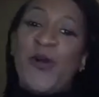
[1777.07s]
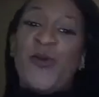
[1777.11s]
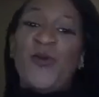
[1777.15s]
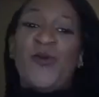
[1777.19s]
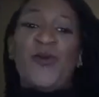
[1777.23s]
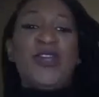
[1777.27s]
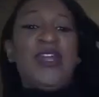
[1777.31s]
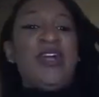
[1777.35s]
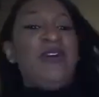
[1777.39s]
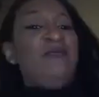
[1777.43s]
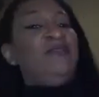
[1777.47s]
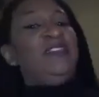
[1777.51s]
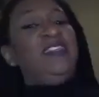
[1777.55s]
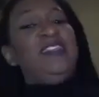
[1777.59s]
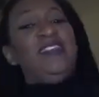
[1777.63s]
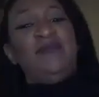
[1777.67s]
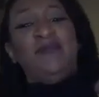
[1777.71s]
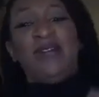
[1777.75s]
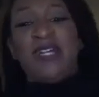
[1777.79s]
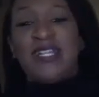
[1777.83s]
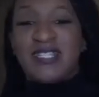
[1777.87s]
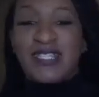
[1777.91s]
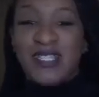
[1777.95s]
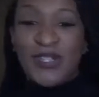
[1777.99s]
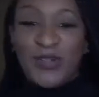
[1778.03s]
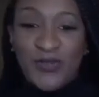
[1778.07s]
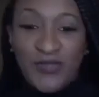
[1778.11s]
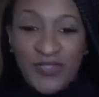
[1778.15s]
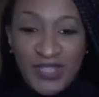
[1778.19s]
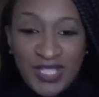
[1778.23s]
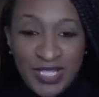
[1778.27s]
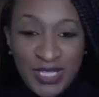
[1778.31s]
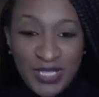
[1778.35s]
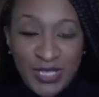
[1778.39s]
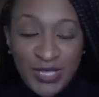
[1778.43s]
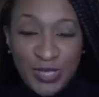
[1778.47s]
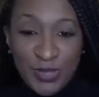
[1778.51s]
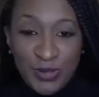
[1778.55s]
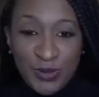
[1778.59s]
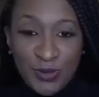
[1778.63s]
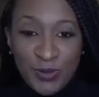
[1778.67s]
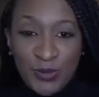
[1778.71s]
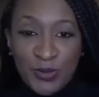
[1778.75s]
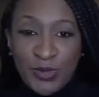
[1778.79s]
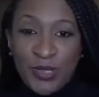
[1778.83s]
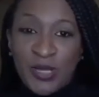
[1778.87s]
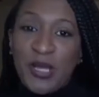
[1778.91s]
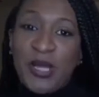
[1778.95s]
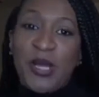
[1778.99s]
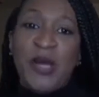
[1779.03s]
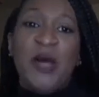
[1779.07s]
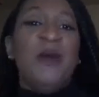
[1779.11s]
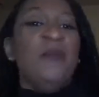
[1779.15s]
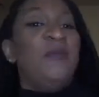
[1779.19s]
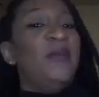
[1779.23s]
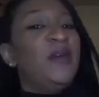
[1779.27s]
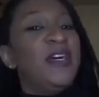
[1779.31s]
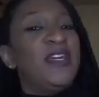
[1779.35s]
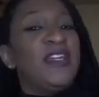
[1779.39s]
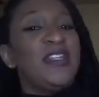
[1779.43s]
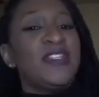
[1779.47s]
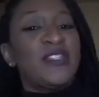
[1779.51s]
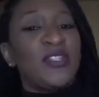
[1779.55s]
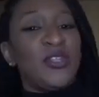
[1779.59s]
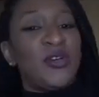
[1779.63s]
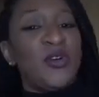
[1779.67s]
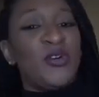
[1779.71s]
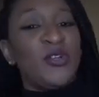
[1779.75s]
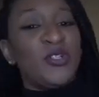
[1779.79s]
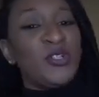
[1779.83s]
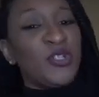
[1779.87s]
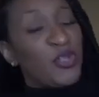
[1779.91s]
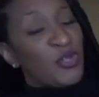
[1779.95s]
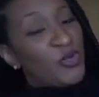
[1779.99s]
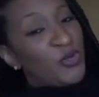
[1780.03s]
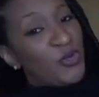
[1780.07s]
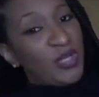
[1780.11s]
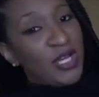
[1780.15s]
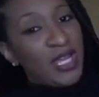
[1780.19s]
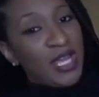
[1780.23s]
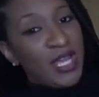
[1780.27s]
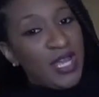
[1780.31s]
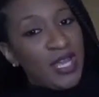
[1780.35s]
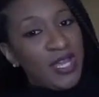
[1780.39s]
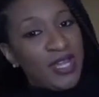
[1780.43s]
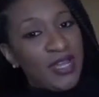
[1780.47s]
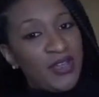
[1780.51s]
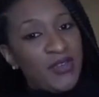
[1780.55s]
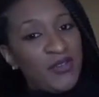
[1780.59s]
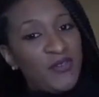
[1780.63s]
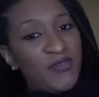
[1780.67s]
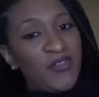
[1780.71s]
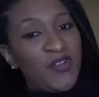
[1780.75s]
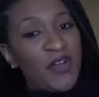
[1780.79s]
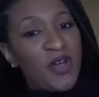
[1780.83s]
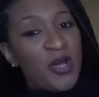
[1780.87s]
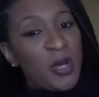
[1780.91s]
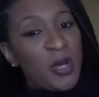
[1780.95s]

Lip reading: what I'm getting myself into. But so you're going to have